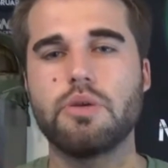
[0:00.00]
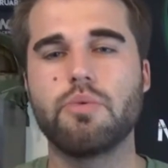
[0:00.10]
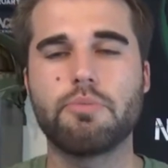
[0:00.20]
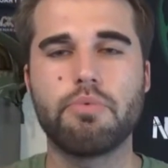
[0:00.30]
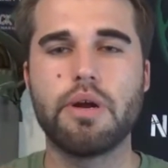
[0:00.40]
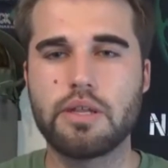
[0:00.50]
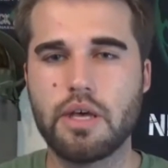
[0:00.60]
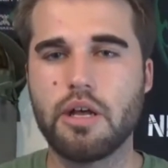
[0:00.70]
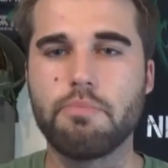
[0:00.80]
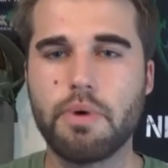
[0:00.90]
You want to break
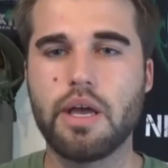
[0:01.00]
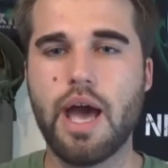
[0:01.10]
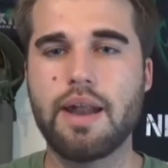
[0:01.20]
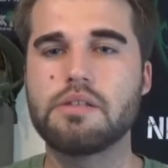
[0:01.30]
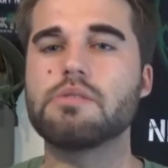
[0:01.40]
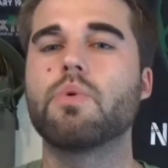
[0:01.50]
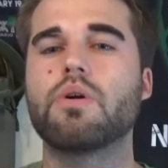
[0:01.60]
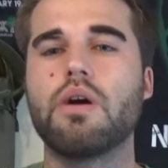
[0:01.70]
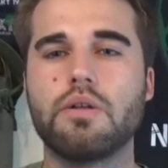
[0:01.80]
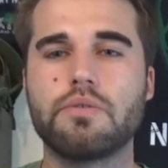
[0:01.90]
that up by adding some more
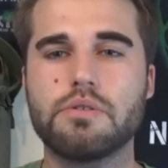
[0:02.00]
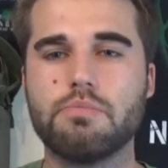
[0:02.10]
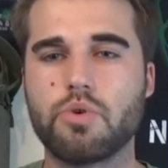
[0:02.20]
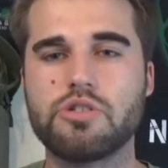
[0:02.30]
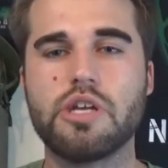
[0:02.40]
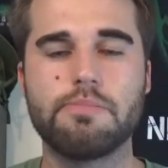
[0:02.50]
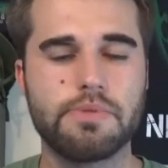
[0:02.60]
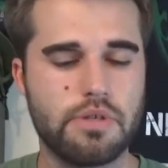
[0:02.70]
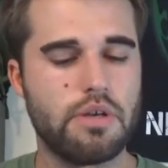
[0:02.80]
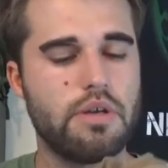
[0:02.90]
color and some more
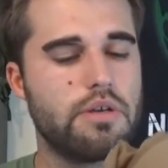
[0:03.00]
shapes.